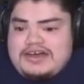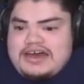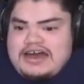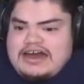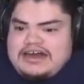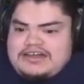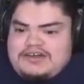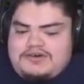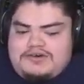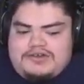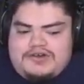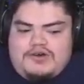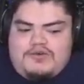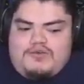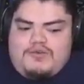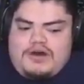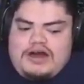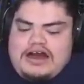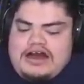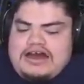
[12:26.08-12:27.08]
I don't know
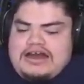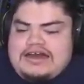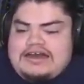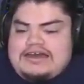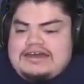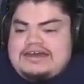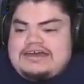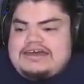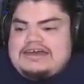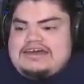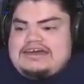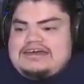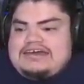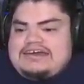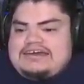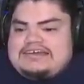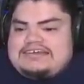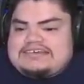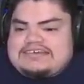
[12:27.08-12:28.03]
why he is